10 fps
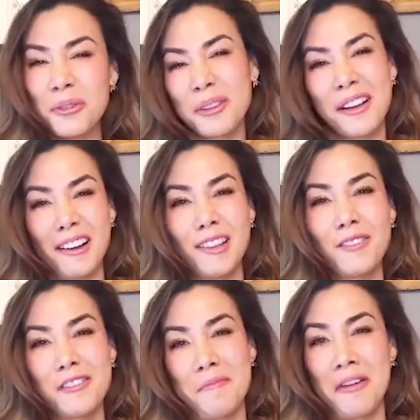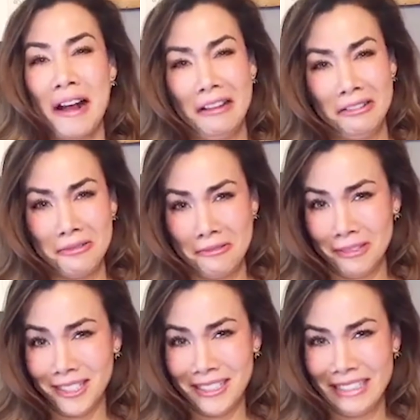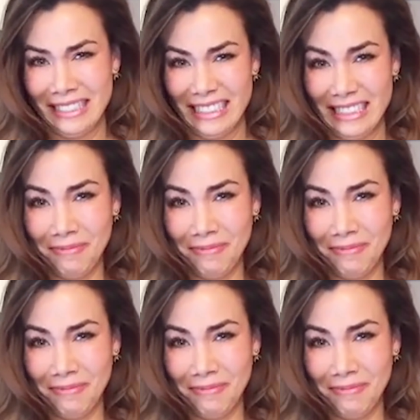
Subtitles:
I don't think either of them are assholes.